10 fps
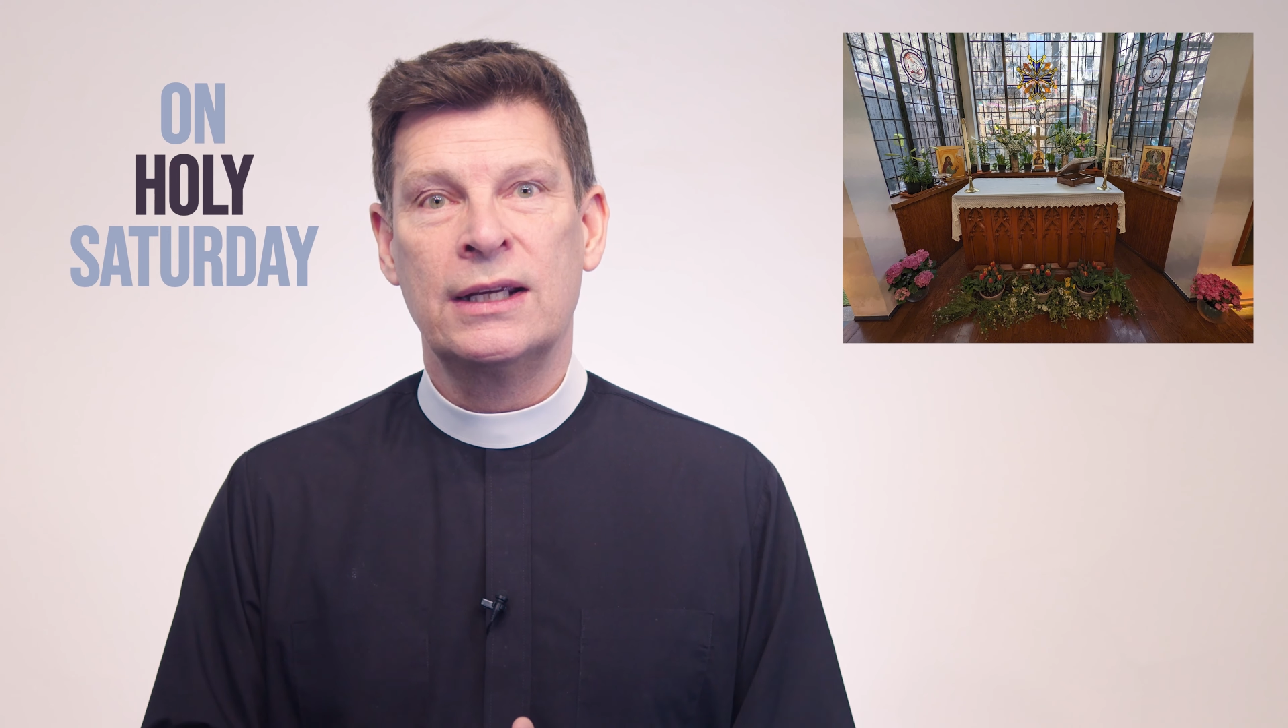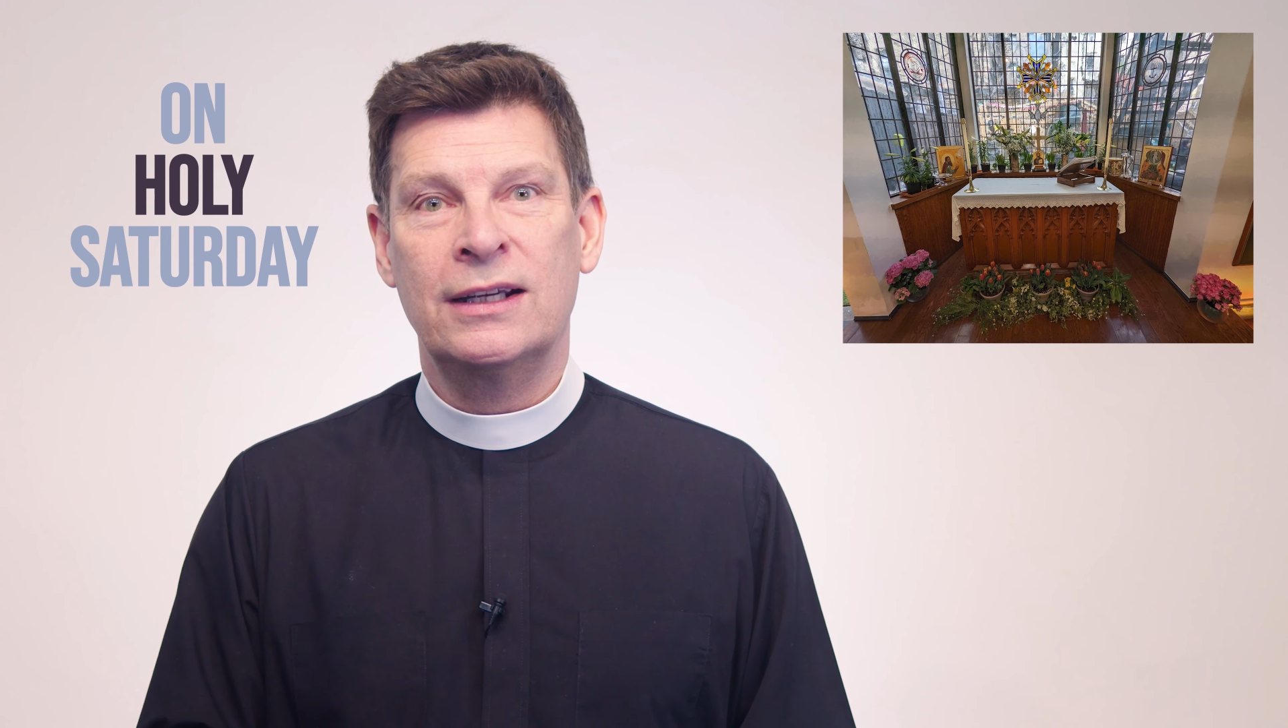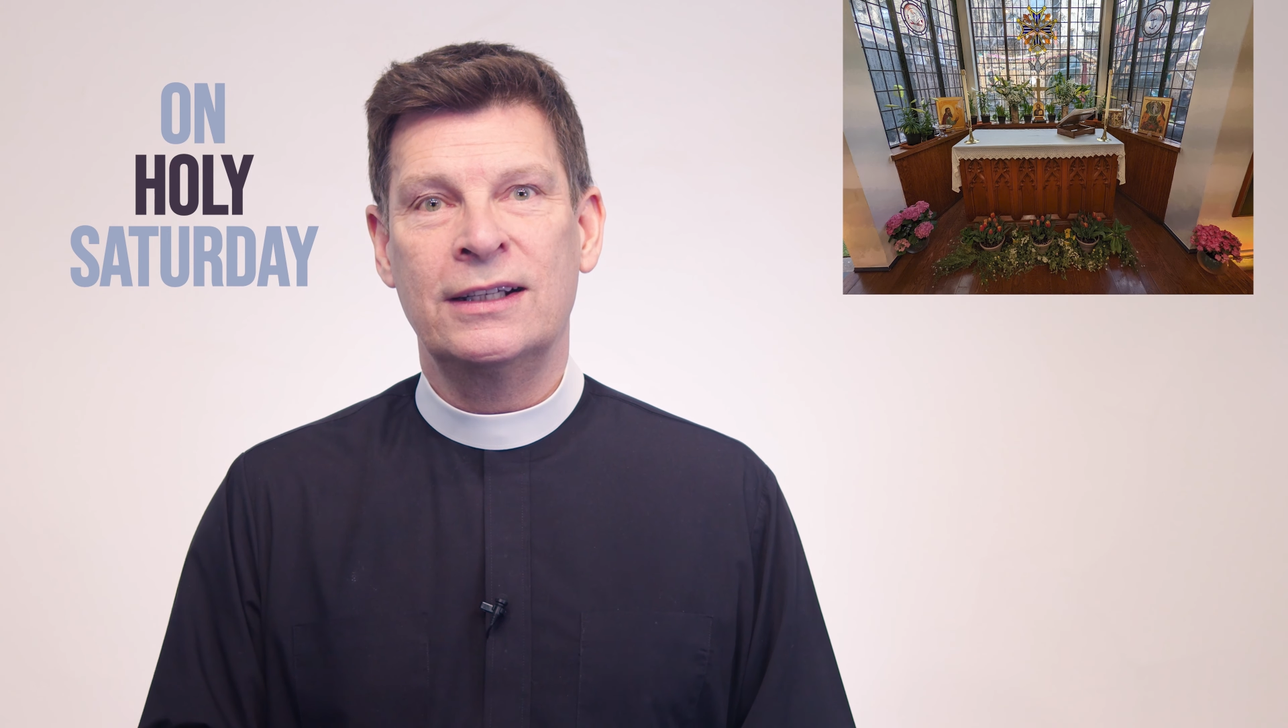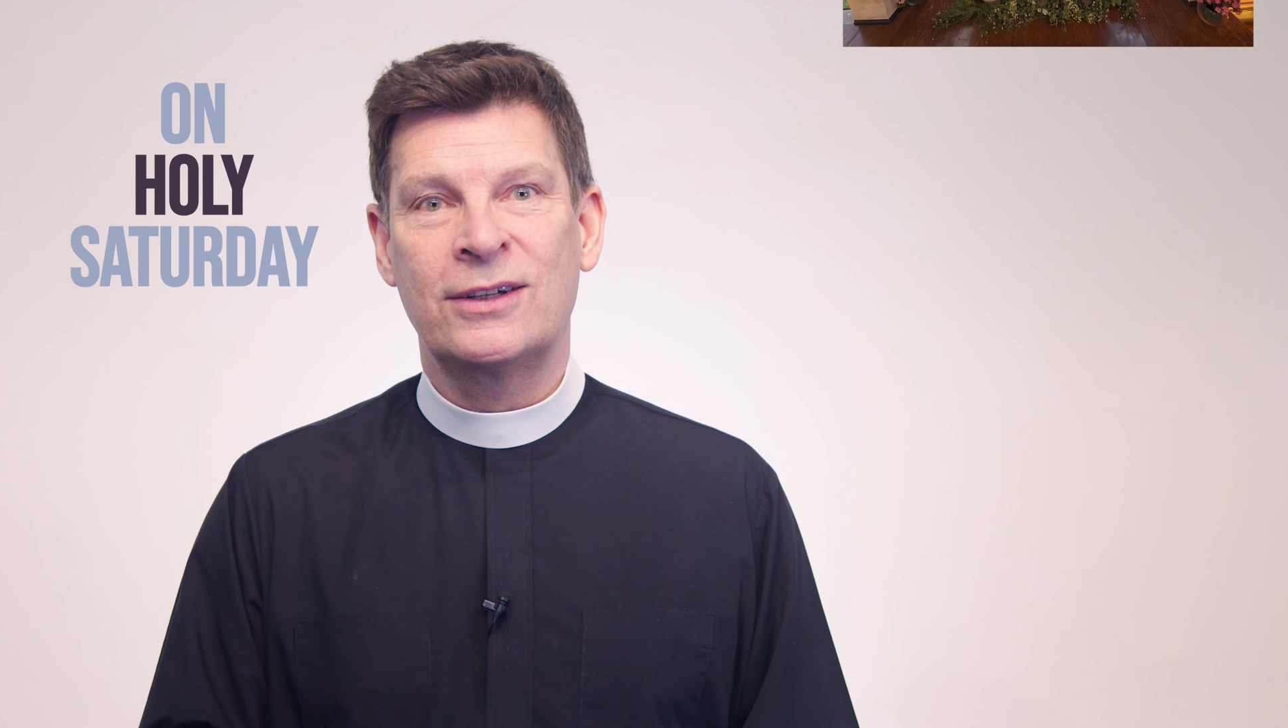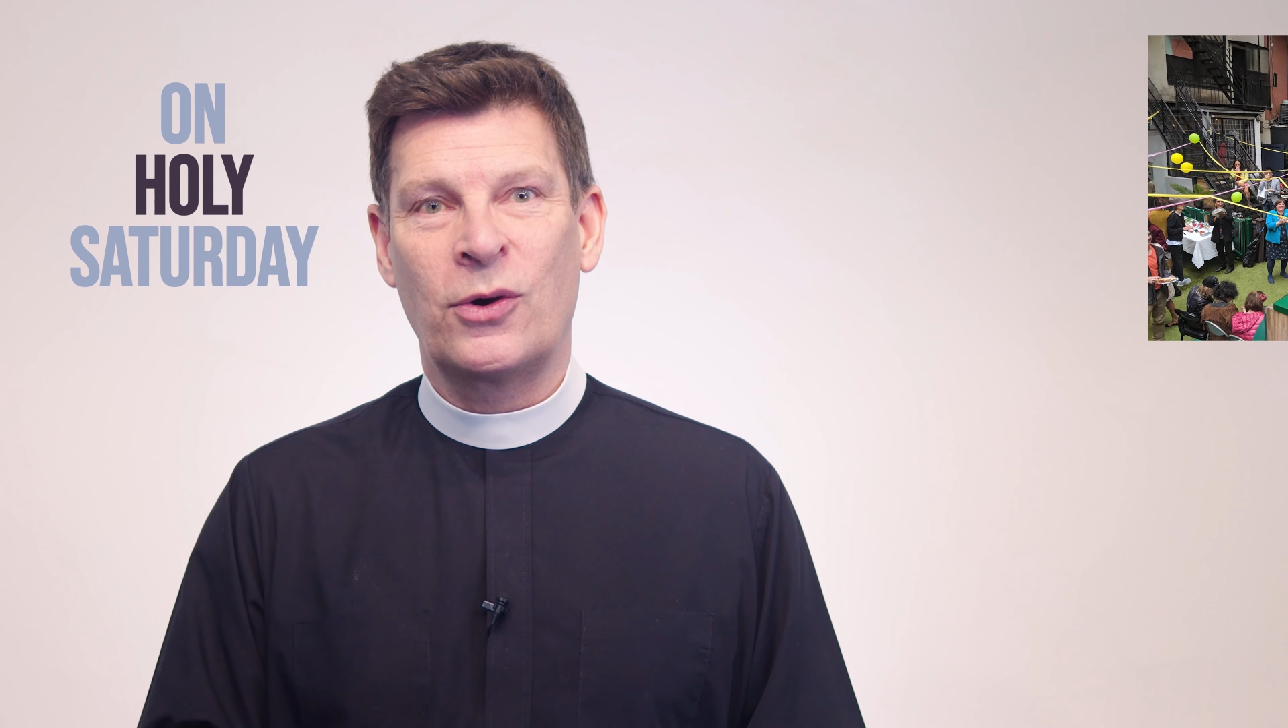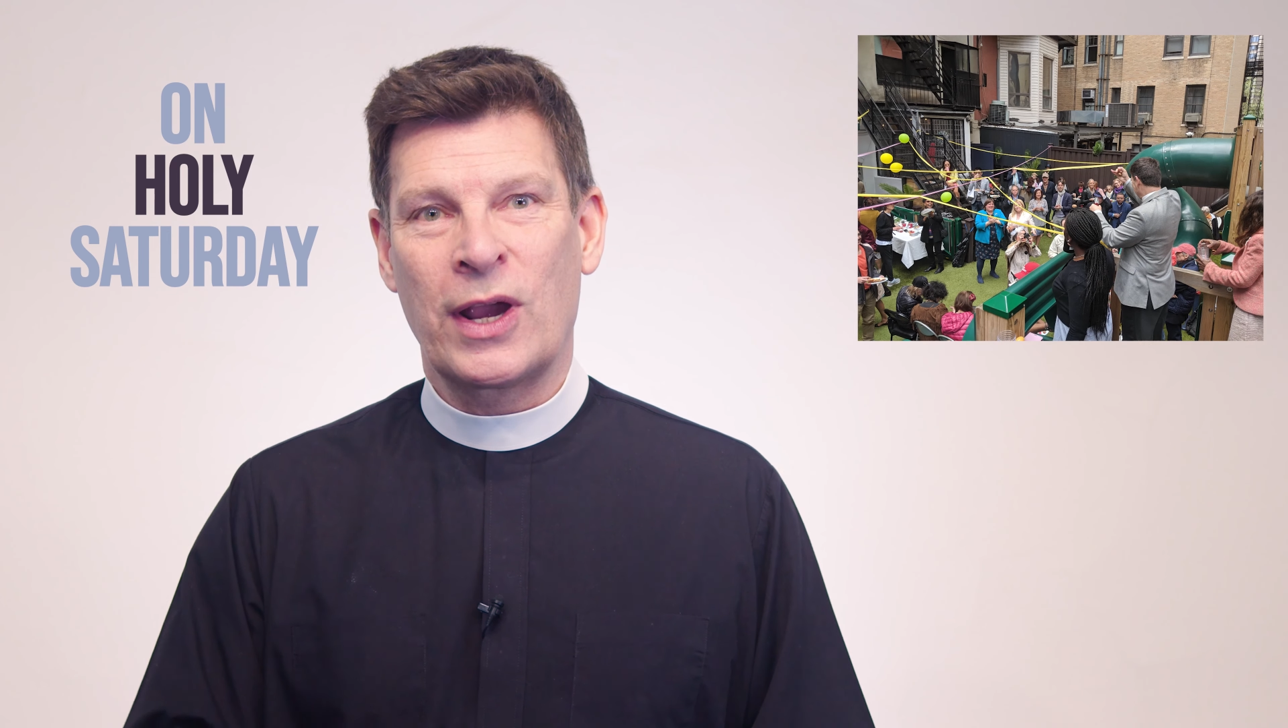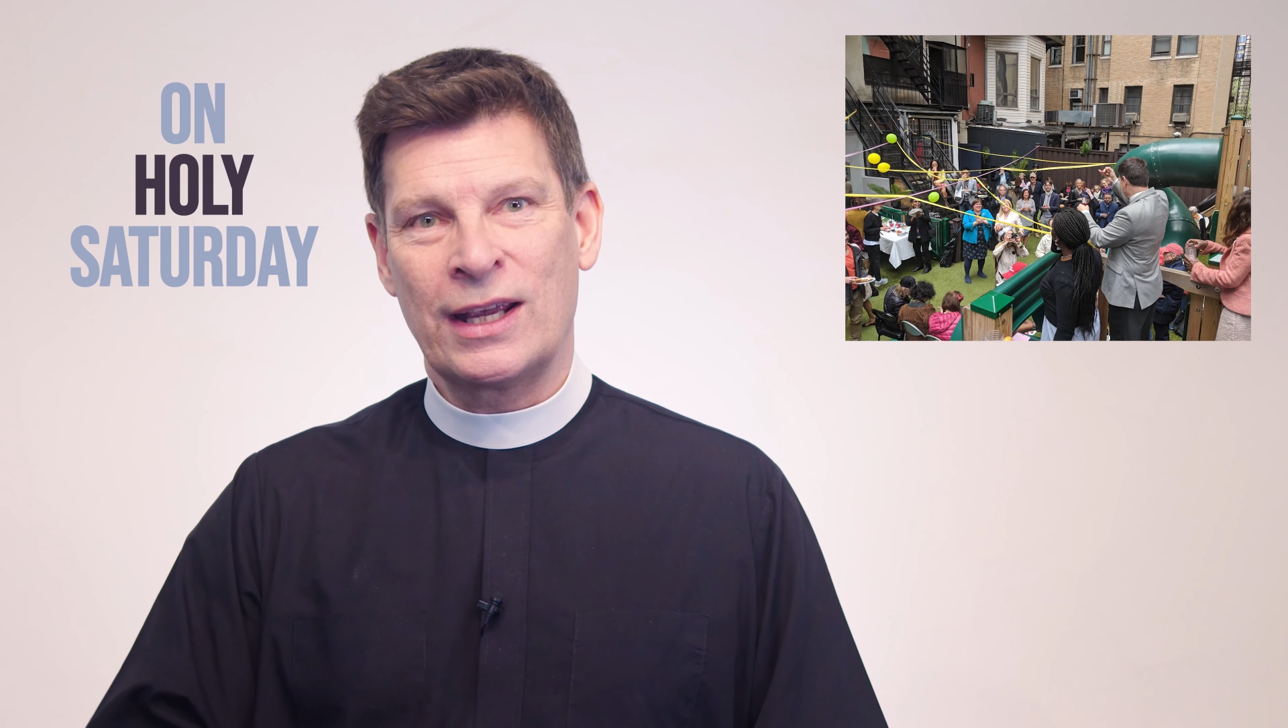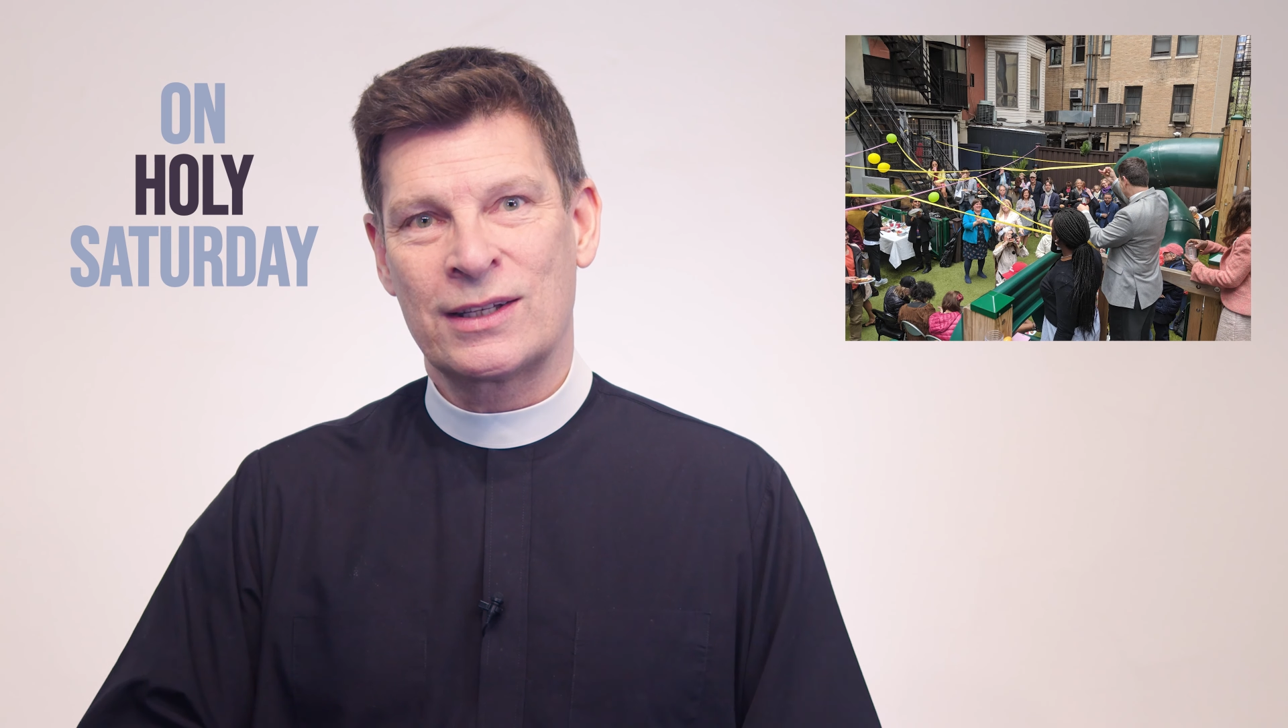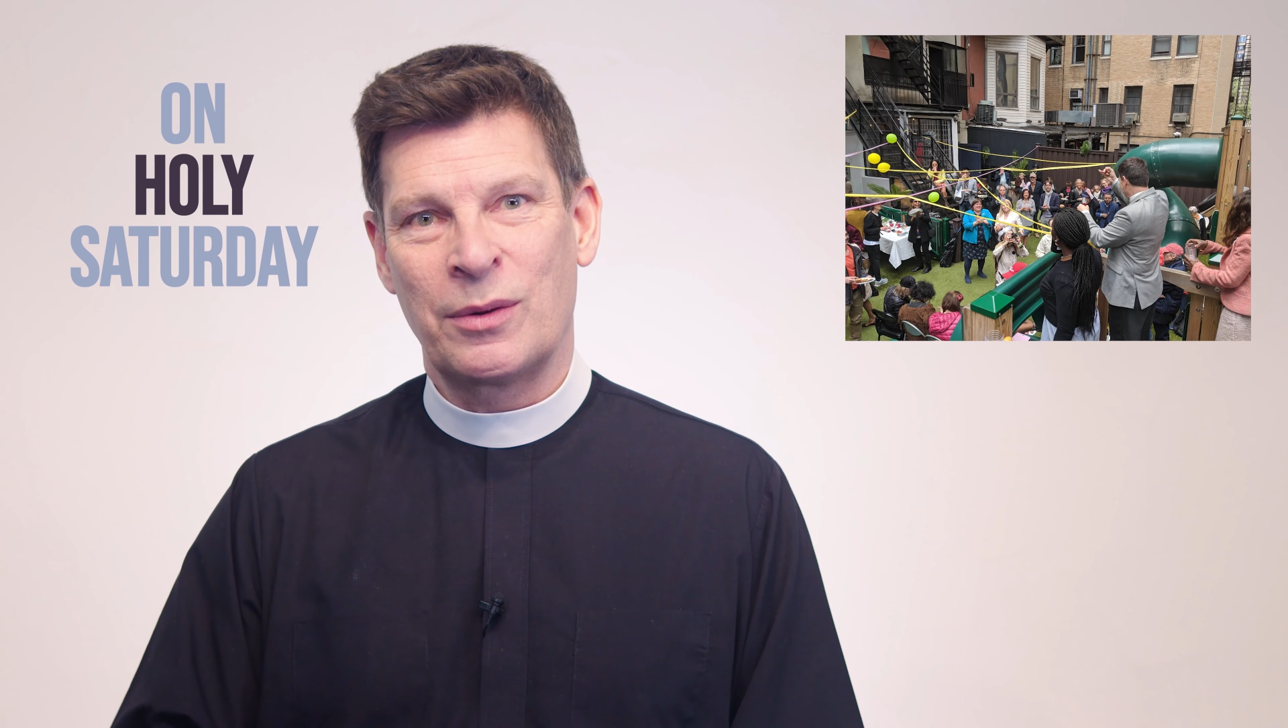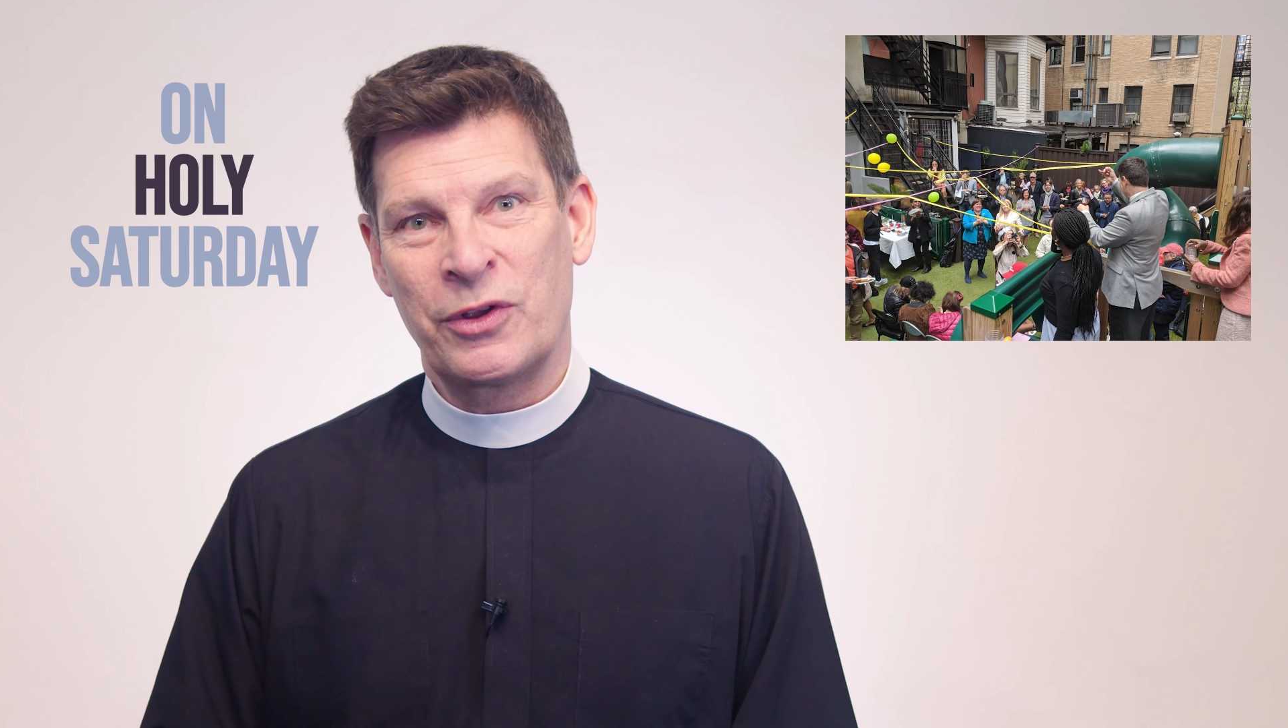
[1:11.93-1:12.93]
and
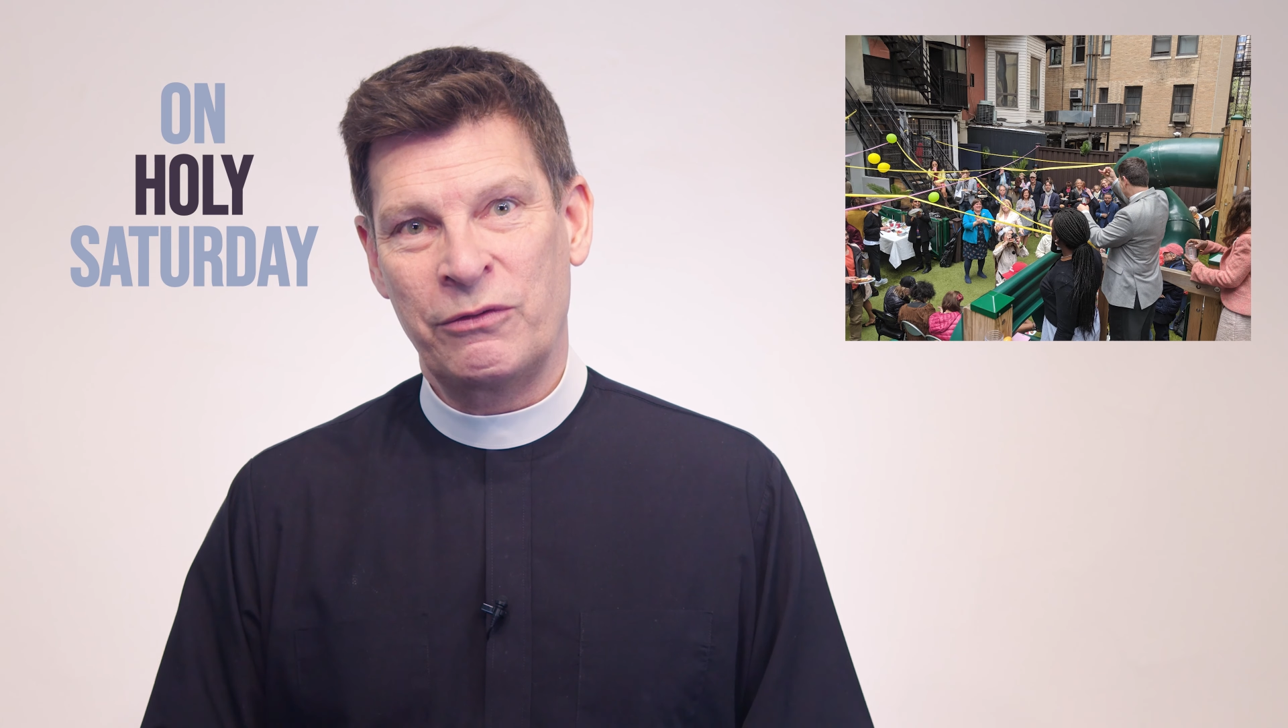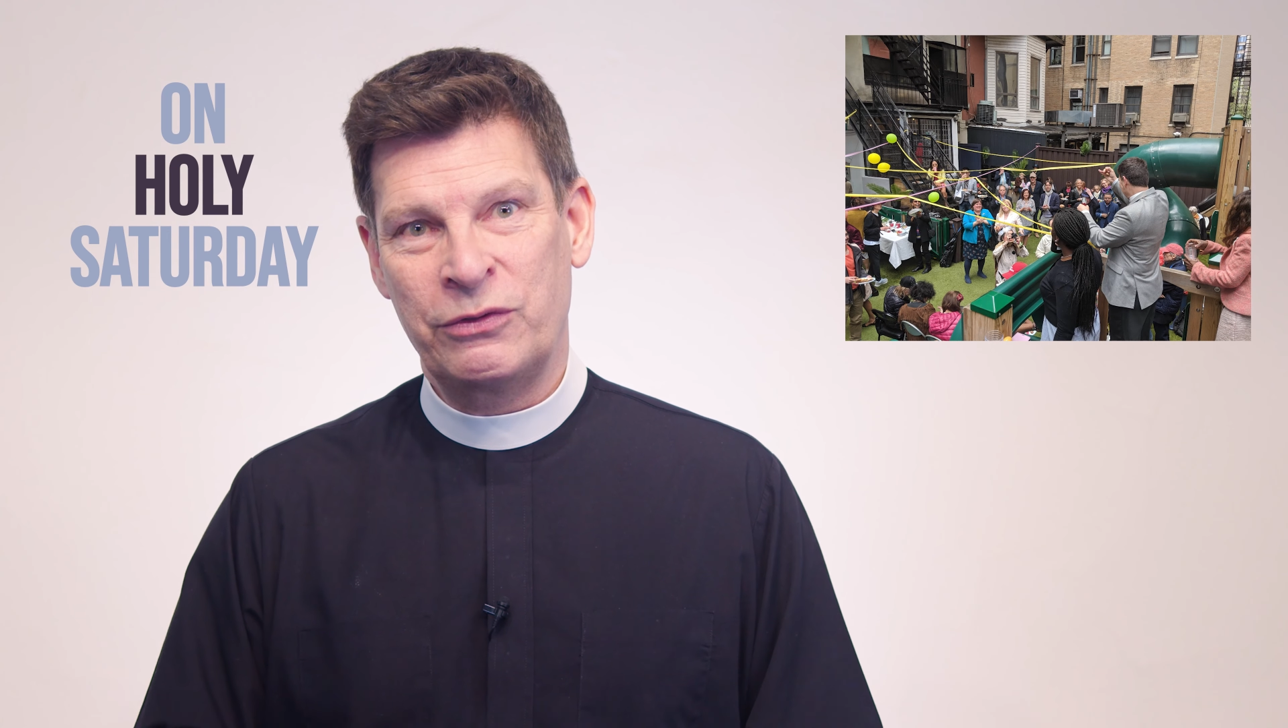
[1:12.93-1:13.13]
cooking some of the